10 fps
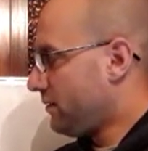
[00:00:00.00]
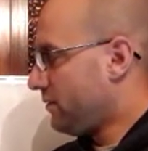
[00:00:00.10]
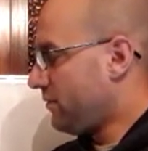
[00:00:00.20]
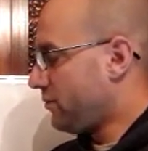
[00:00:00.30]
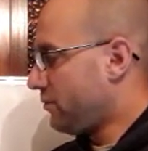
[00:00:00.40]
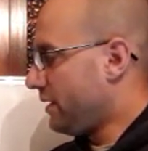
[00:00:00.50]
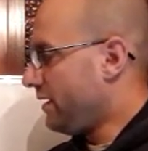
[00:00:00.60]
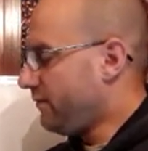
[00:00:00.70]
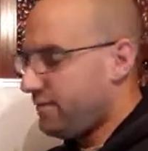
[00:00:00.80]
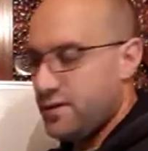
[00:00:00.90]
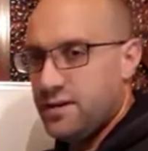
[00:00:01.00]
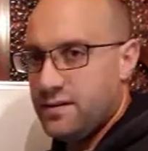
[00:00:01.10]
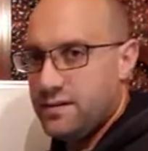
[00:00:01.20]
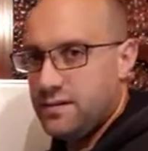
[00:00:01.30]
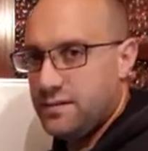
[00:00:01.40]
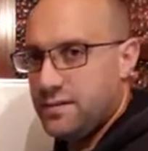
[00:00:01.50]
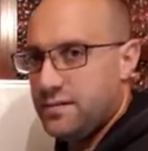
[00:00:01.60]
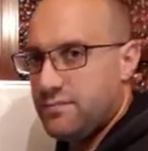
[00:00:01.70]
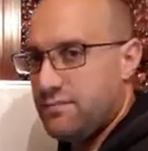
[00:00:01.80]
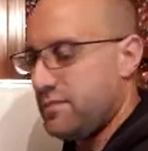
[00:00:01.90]
So if
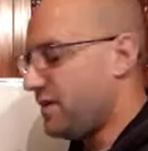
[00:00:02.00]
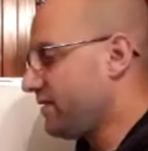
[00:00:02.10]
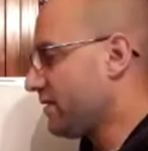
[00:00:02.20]
there's